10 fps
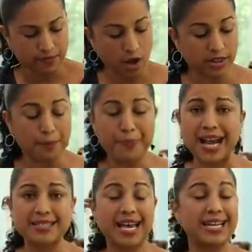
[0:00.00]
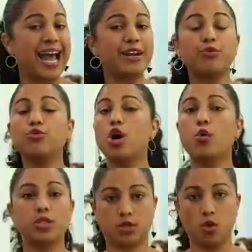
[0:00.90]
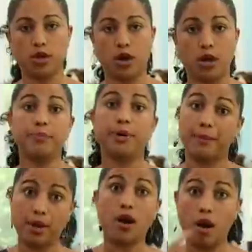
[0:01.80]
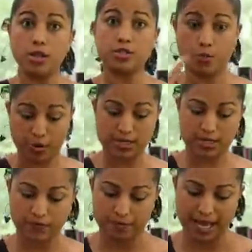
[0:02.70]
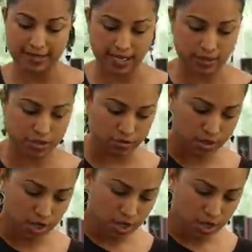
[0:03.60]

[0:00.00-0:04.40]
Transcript: On the back side, I don't know what's going on, but I'm going to also press it from that side too.